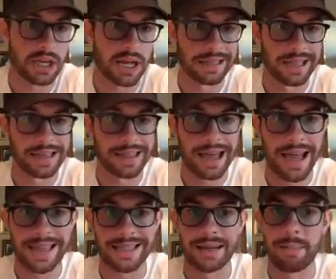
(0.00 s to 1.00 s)
I like that
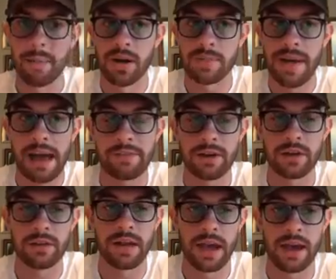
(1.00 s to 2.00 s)
it's in a muddy
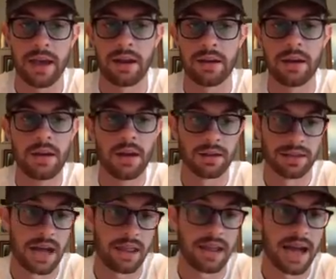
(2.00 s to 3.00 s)
backfield, and a
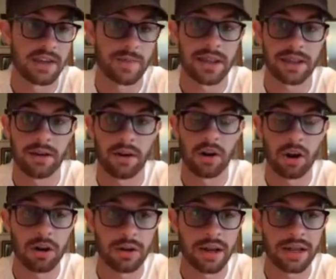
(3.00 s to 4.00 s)
lot of the guys back there are
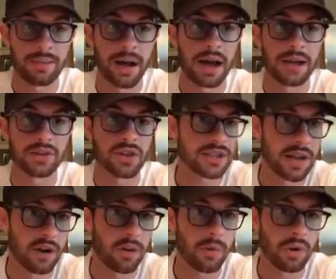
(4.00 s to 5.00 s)
hurt. Nyheim Hines looked
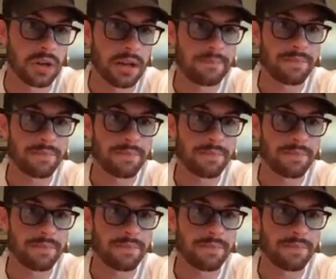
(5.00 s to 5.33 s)
terrible.